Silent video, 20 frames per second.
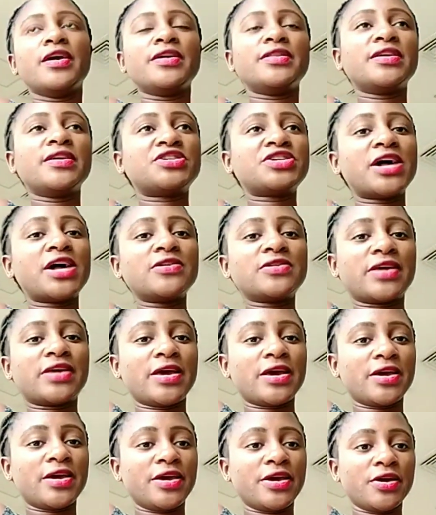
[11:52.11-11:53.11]
The
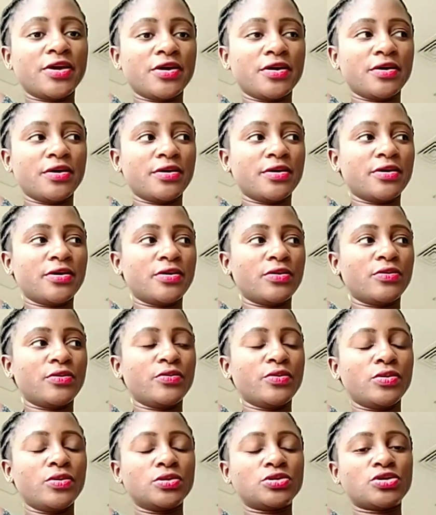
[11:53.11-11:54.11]
childcare here,
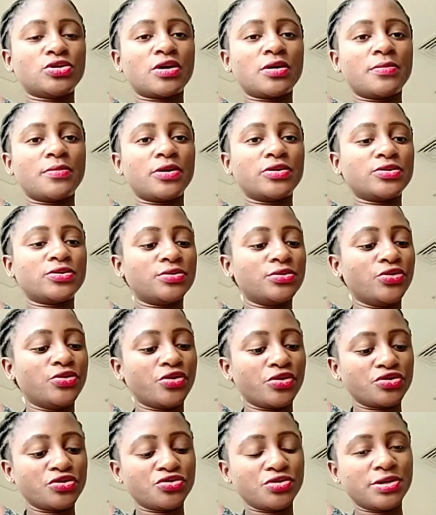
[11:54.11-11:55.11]
we'll talk about
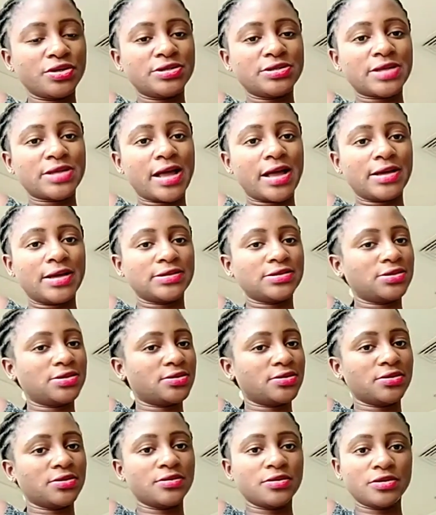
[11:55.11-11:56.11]
nurseries and
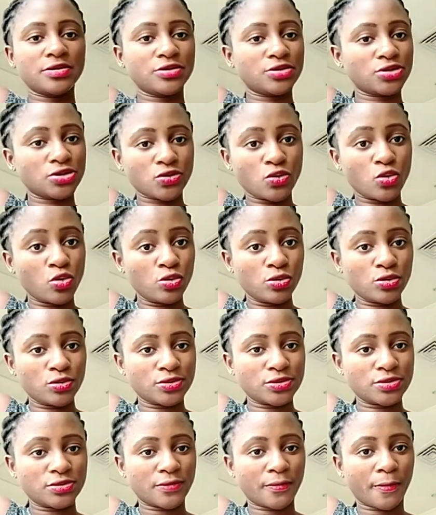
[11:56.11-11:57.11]

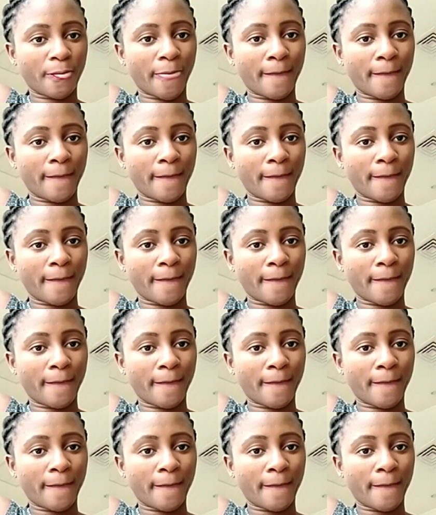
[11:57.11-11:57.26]
schools.